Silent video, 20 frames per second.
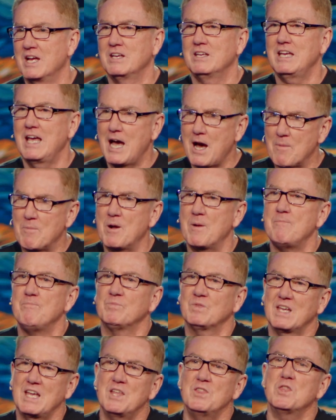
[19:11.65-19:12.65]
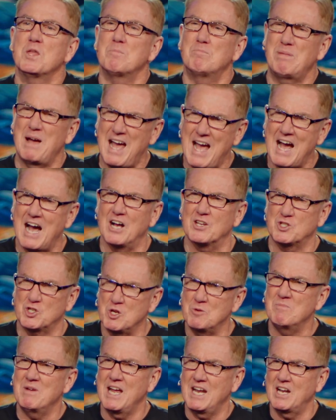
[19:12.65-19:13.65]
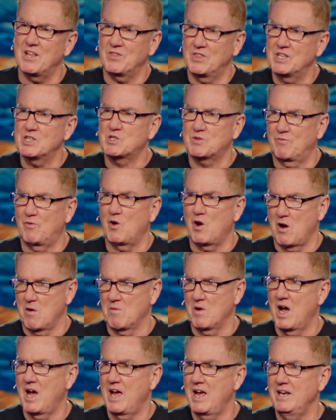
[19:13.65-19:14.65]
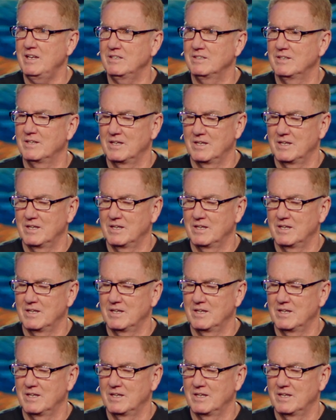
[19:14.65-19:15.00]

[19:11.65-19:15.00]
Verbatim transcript: Yeah, but in the past, you made it this far, right?